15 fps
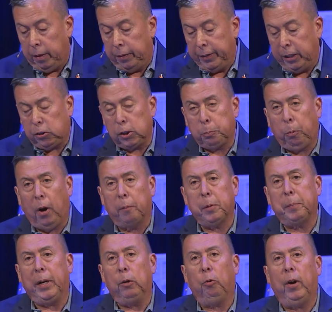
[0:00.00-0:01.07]
This is
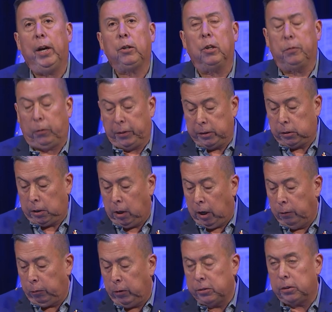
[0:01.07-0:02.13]
probably a record for this
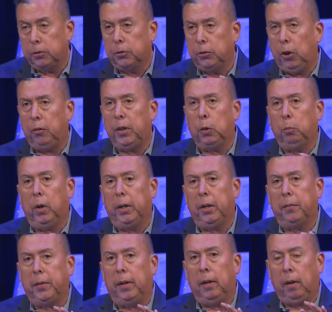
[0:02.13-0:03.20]
conference and certainly one
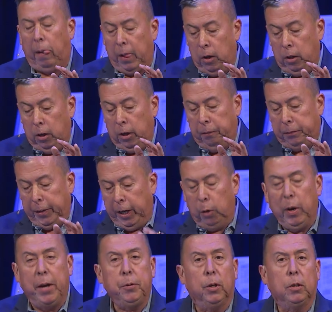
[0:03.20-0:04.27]
of the few
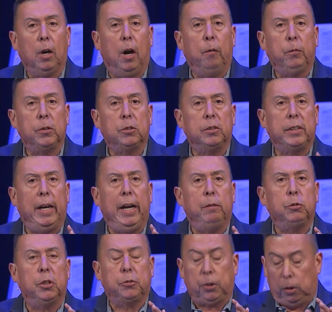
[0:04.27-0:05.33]
annual conferences that have
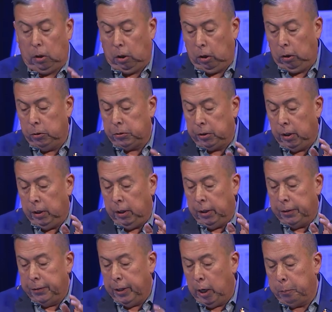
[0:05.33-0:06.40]
such a large
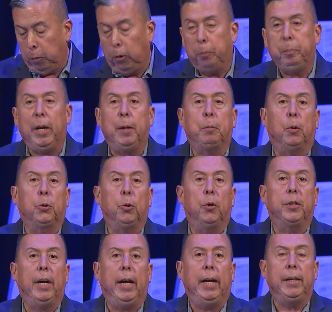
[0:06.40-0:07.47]
number of people to
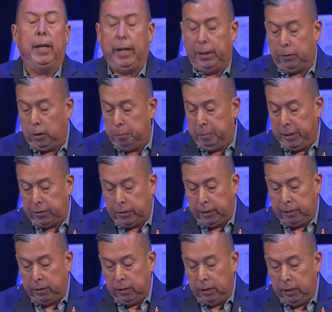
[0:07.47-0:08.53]
ordain and
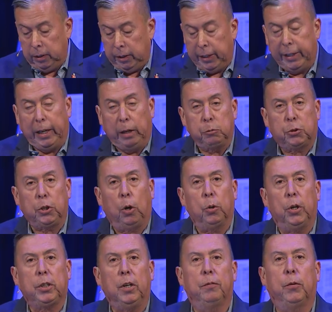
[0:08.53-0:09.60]
commission. And I'm so
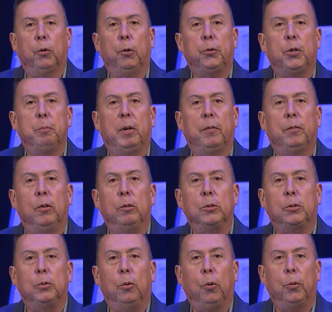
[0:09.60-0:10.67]
looking forward to my first
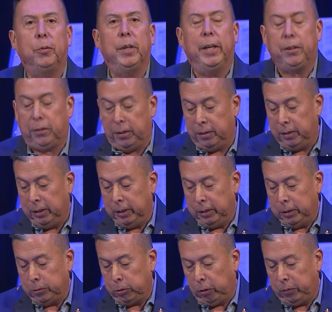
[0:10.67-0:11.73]
ordination
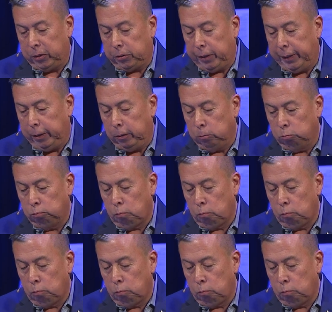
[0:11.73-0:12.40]
service here.